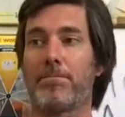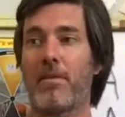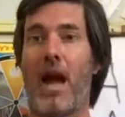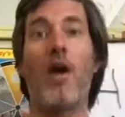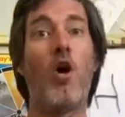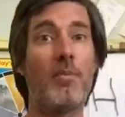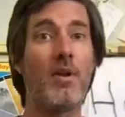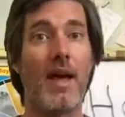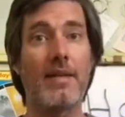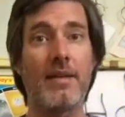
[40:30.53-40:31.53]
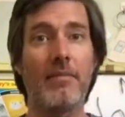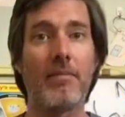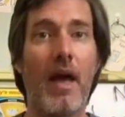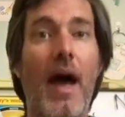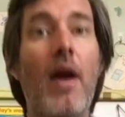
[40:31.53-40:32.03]
I hope you liked it.
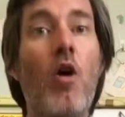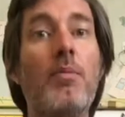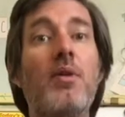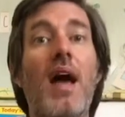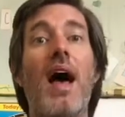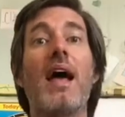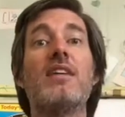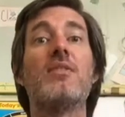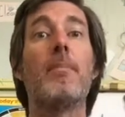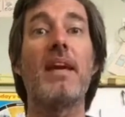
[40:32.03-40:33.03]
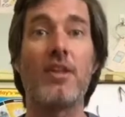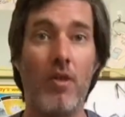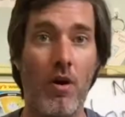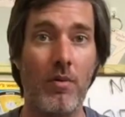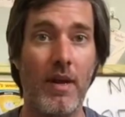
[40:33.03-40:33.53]
I hope you guys make your
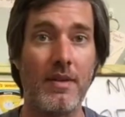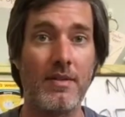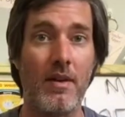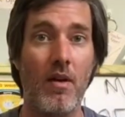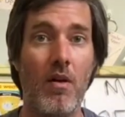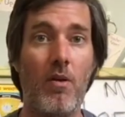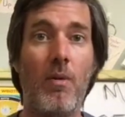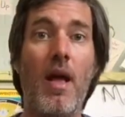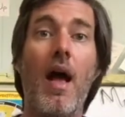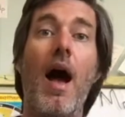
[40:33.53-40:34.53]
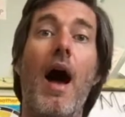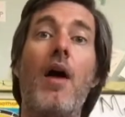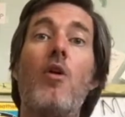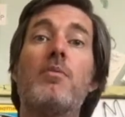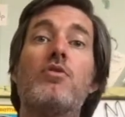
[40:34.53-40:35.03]
own nest at home. I
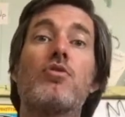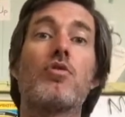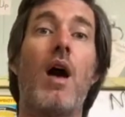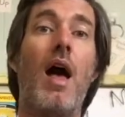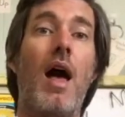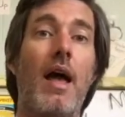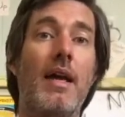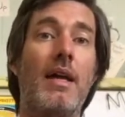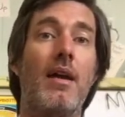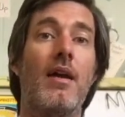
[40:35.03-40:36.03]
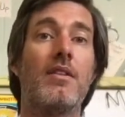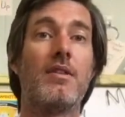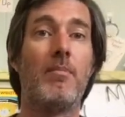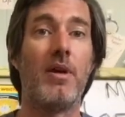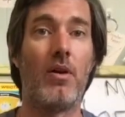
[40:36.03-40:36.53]
hope you try to
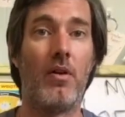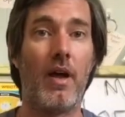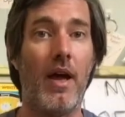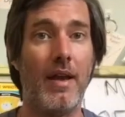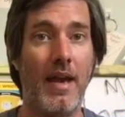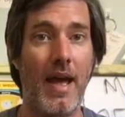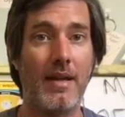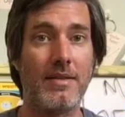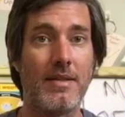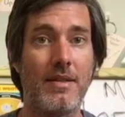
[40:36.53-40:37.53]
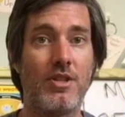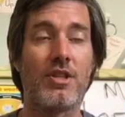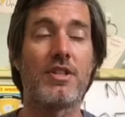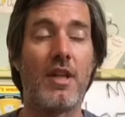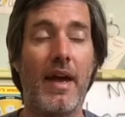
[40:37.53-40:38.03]
build a nest just
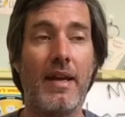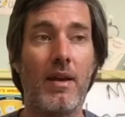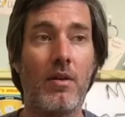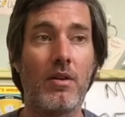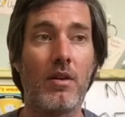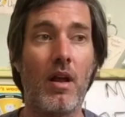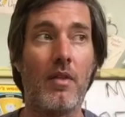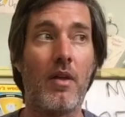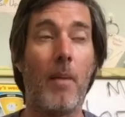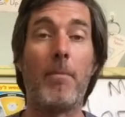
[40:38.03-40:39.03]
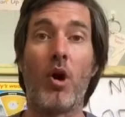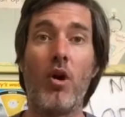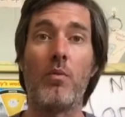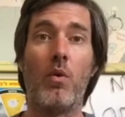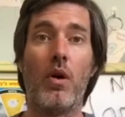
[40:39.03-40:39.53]
like the
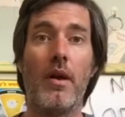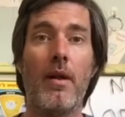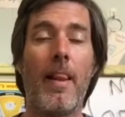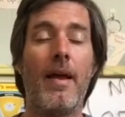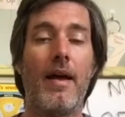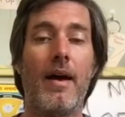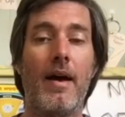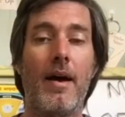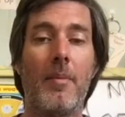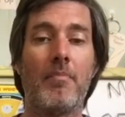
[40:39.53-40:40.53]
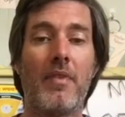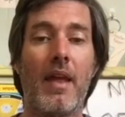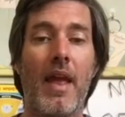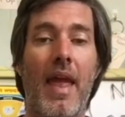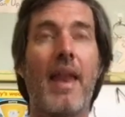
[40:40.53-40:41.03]
bird would.
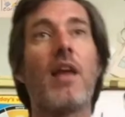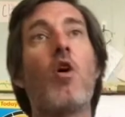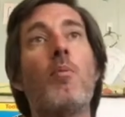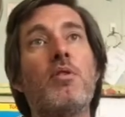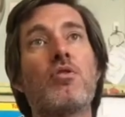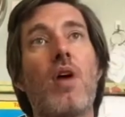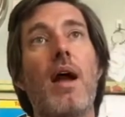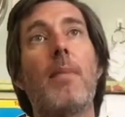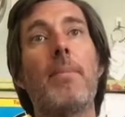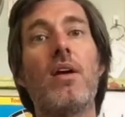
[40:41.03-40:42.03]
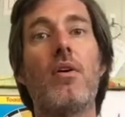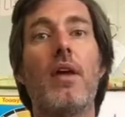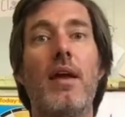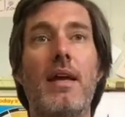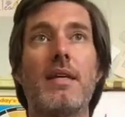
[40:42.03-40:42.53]
And I hope you try to build a
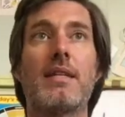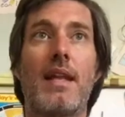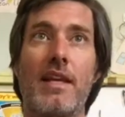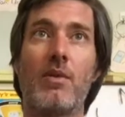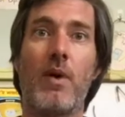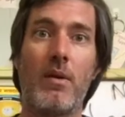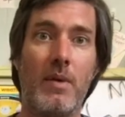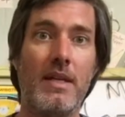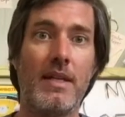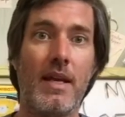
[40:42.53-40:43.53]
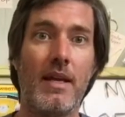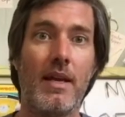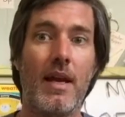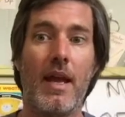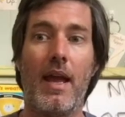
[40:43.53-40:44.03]
nest like the way we did.
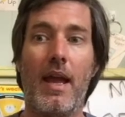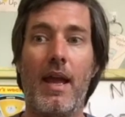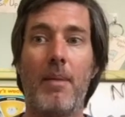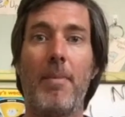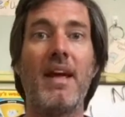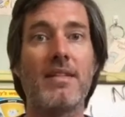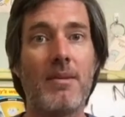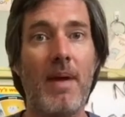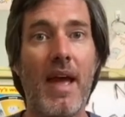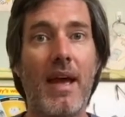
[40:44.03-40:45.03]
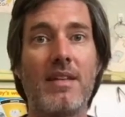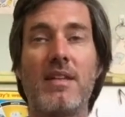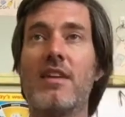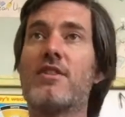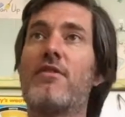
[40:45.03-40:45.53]
And paint some eggs.
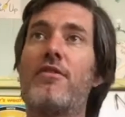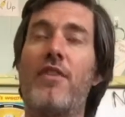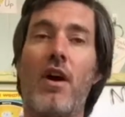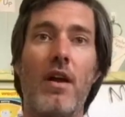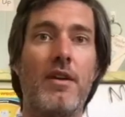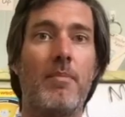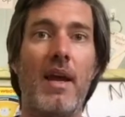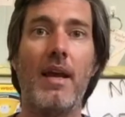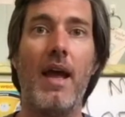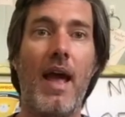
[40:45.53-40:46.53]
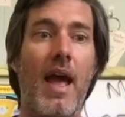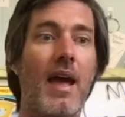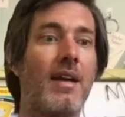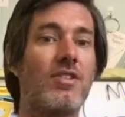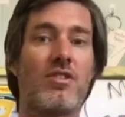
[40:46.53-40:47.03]
It's fun to paint
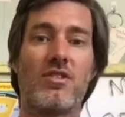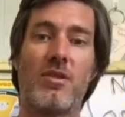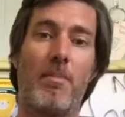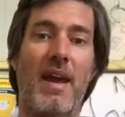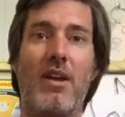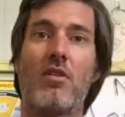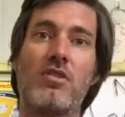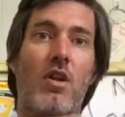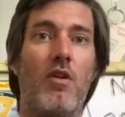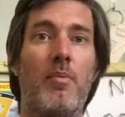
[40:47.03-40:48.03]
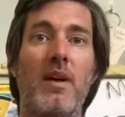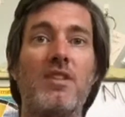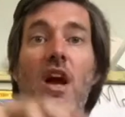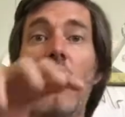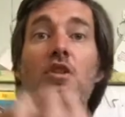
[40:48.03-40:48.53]
eggs because the paint goes all over the place.
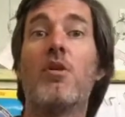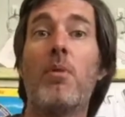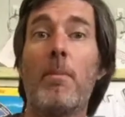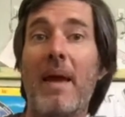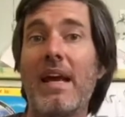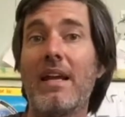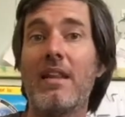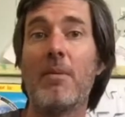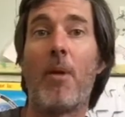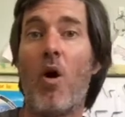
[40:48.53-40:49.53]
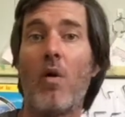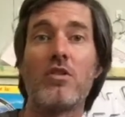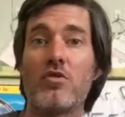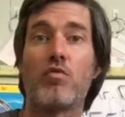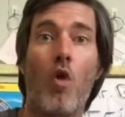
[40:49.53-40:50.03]
You can put paint in the bowl and just
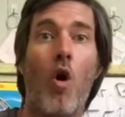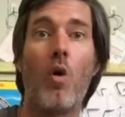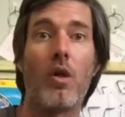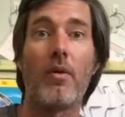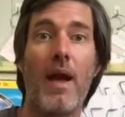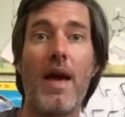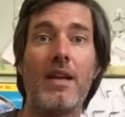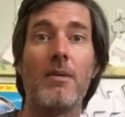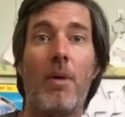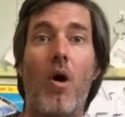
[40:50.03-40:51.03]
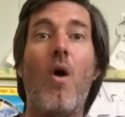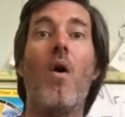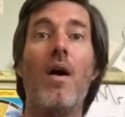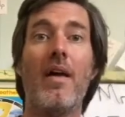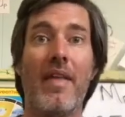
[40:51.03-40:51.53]
roll it around in the bowl.
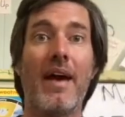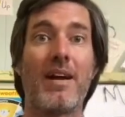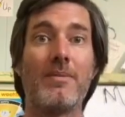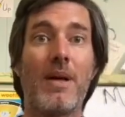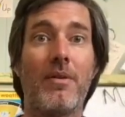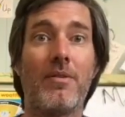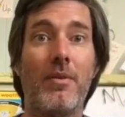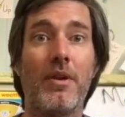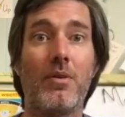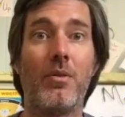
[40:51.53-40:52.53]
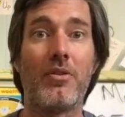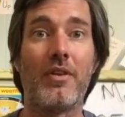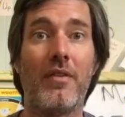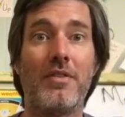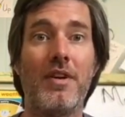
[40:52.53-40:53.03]
That comes out with some really cool
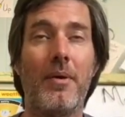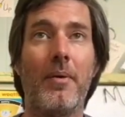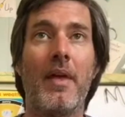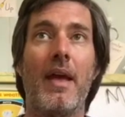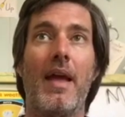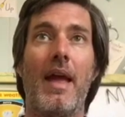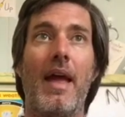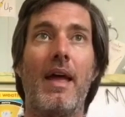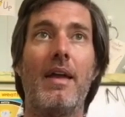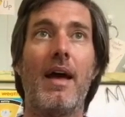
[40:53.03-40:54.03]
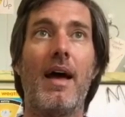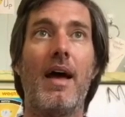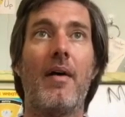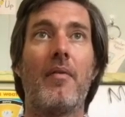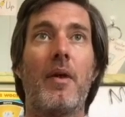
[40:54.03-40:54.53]
stuff too. And
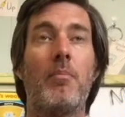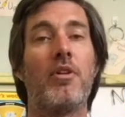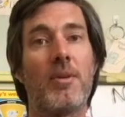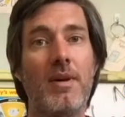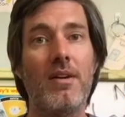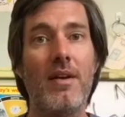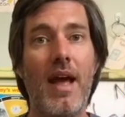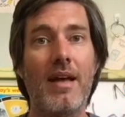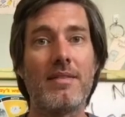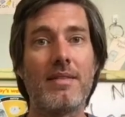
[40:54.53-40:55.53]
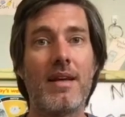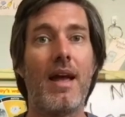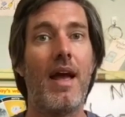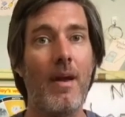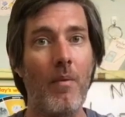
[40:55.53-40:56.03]
put them in your nest
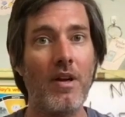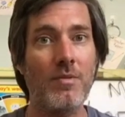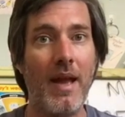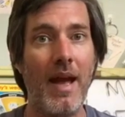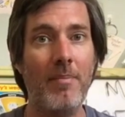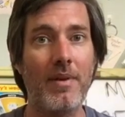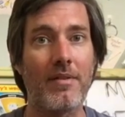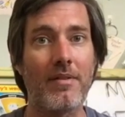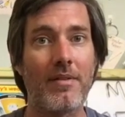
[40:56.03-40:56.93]
and watch what happens.